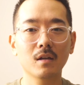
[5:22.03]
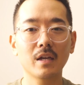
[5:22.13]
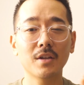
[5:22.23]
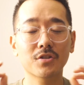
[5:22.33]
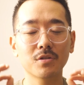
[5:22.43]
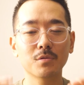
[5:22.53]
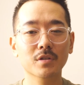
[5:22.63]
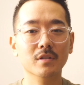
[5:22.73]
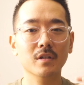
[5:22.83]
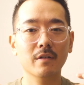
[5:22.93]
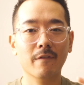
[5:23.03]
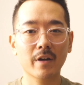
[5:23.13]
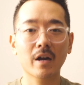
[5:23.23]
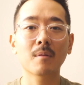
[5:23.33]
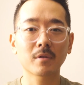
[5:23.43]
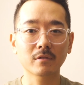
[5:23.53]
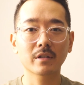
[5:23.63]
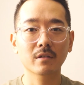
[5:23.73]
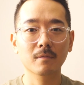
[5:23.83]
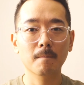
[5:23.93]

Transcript: It shoots phenomenally.